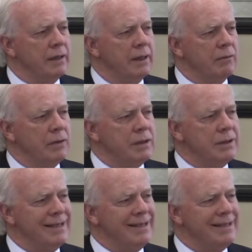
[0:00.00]
that we
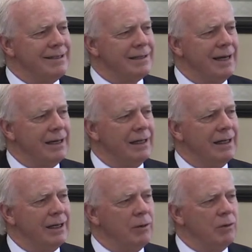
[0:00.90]
see this kind of
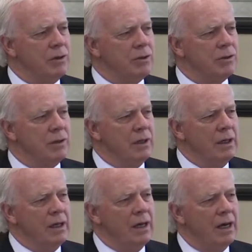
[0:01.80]
language
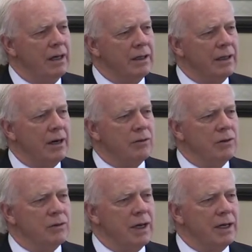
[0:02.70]
uh, in our
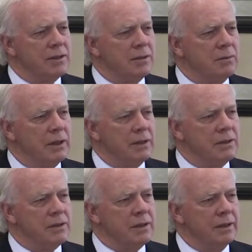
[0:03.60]
New
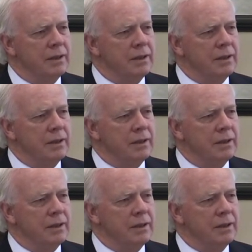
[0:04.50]
Testaments.